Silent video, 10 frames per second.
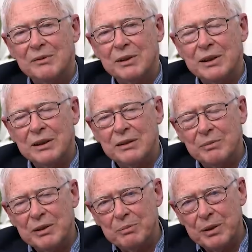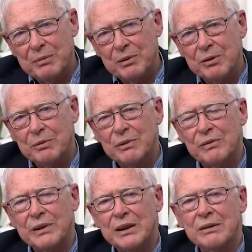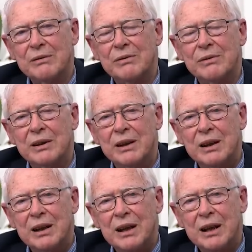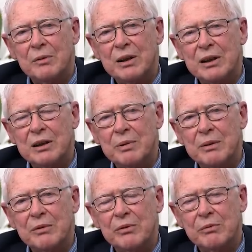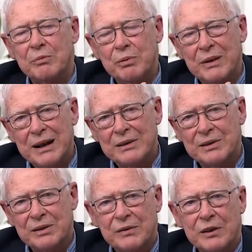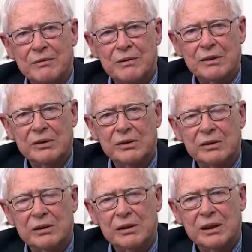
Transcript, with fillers: We need to be people who will forgive, and we need to people who practice forgiveness.